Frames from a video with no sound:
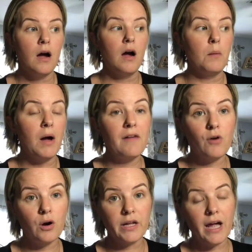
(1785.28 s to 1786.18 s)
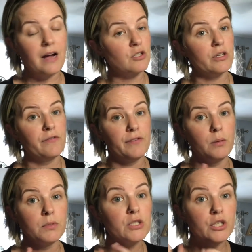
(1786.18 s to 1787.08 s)
um, I've already actually
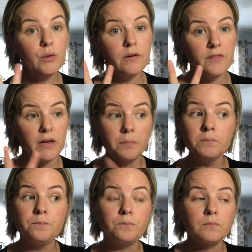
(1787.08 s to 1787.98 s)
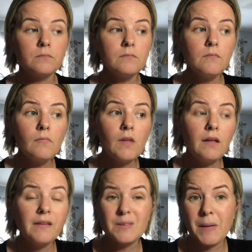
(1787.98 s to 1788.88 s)
filmed two of them.
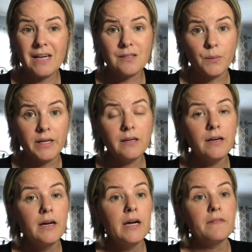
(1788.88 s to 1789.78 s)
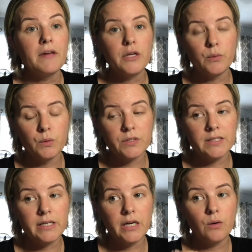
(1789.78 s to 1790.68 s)
this past week that you will
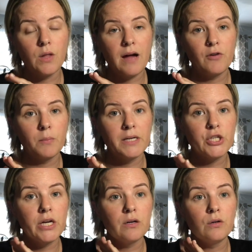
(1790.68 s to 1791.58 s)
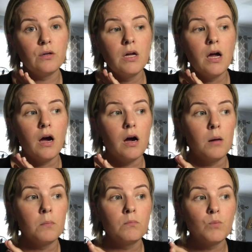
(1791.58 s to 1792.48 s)
see go live on my channel
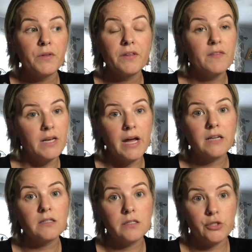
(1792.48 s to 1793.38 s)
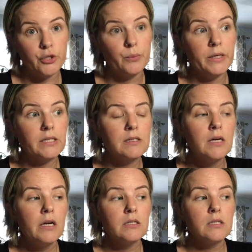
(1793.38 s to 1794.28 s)
um, within the next two weeks.
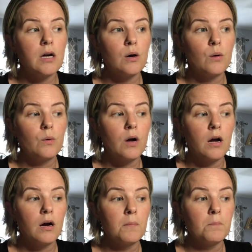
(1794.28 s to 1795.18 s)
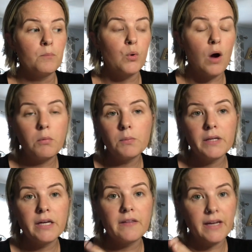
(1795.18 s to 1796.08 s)
So um,
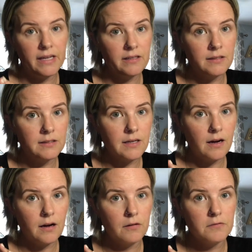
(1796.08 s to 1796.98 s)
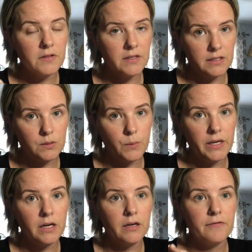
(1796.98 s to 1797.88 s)
probably the end of this
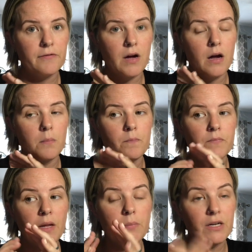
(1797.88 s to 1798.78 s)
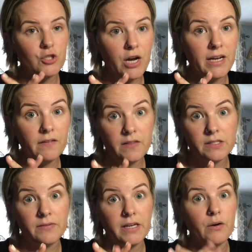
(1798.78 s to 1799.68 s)
week. If um, I'm going to try to get
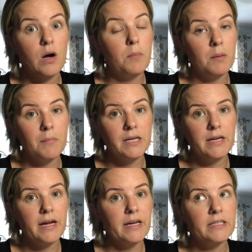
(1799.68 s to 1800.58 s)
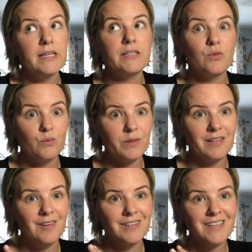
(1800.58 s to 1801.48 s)
this video up on Monday. It takes a
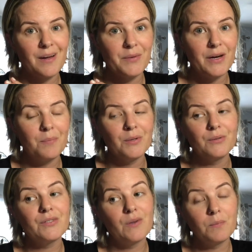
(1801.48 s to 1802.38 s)
really long time to upload, so